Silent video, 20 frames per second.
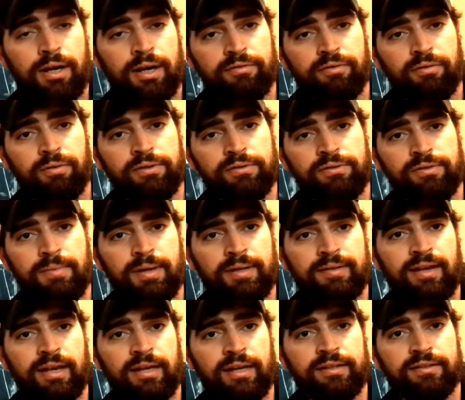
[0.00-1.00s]
right, everyone, so my
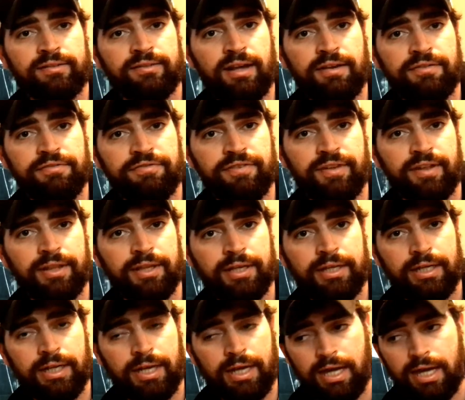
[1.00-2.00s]
tank is now
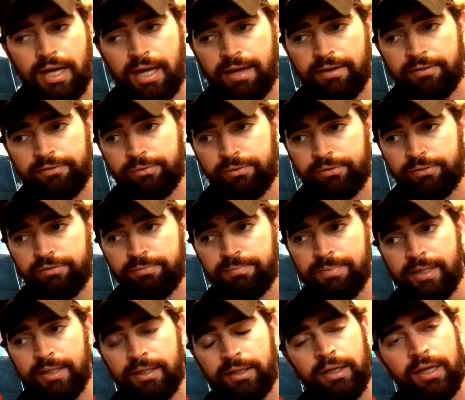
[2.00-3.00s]
filling as we
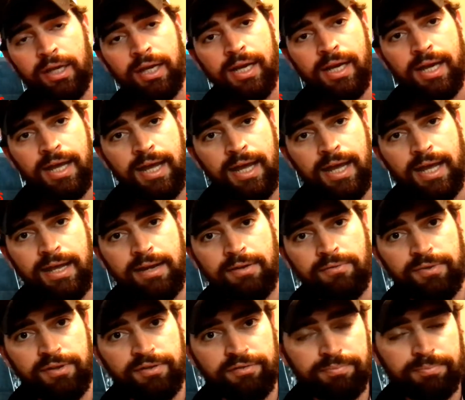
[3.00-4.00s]
speak,
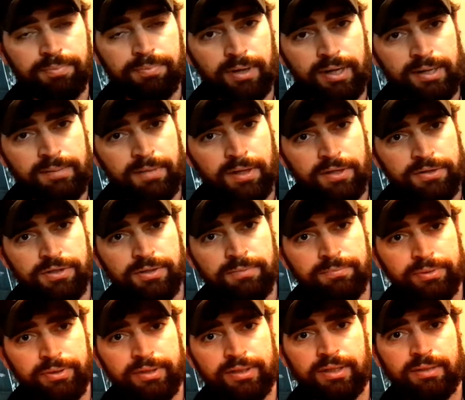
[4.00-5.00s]
and we've pretty much
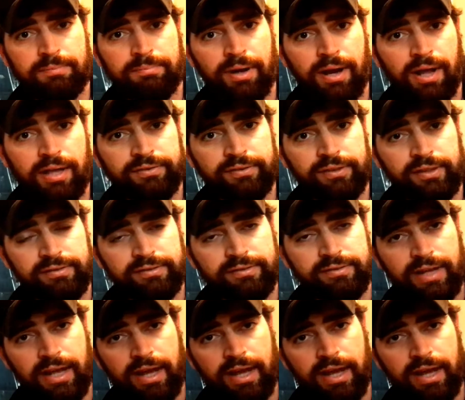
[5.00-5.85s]
completed the process.